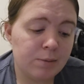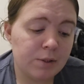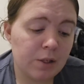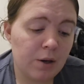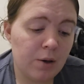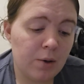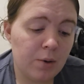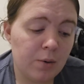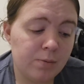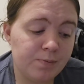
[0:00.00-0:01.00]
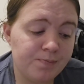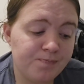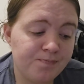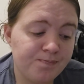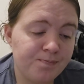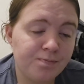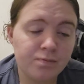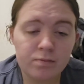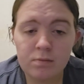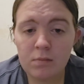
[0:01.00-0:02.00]
So
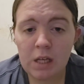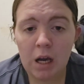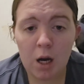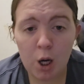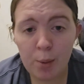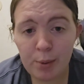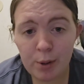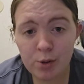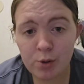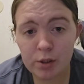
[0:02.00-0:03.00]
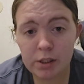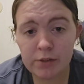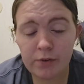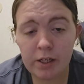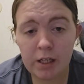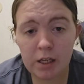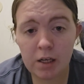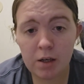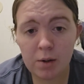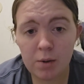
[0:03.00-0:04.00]
I hope you enjoyed this
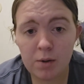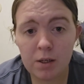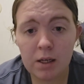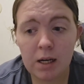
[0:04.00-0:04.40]
video.